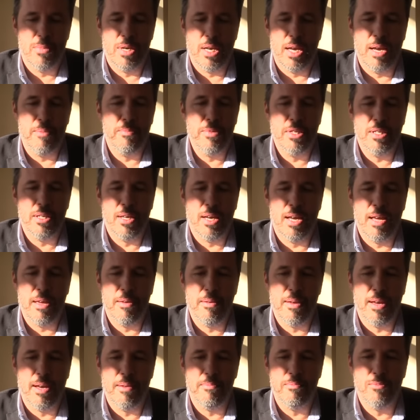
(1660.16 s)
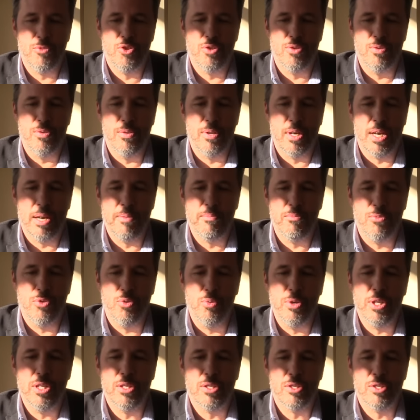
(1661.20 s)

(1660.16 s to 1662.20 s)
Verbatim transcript: I mean, I, I'm I'm doing